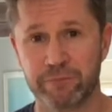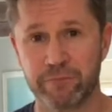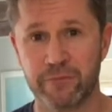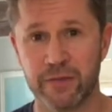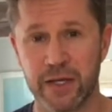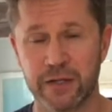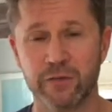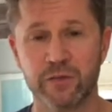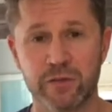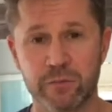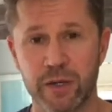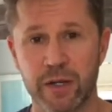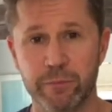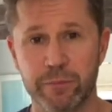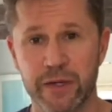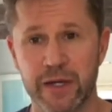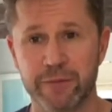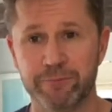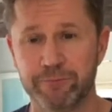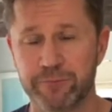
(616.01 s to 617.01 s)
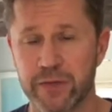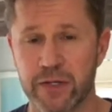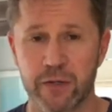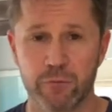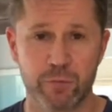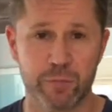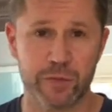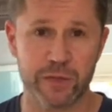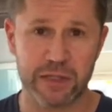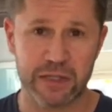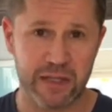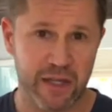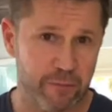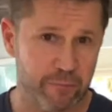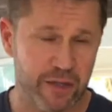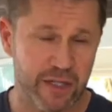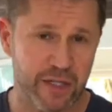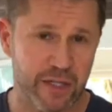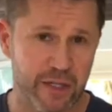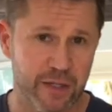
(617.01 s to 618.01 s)
next to my bed, and I would put
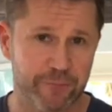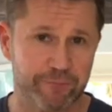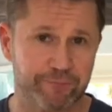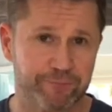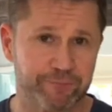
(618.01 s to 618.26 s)
lemon in it